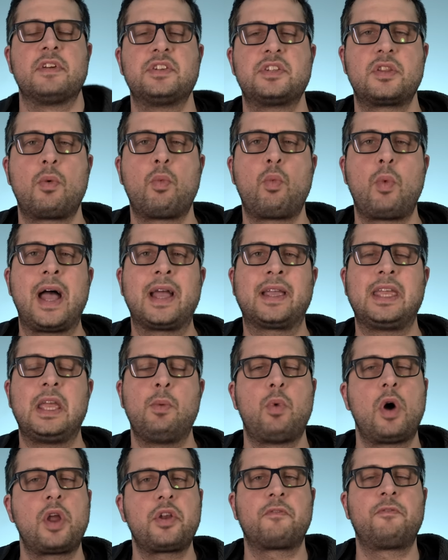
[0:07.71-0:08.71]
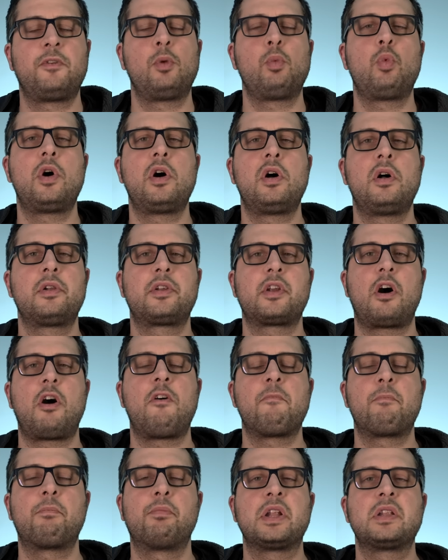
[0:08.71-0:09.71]
into the wacky, wonderful world
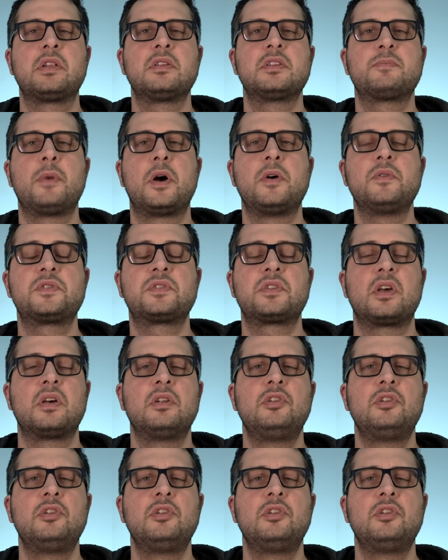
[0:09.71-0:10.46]
of Britain's most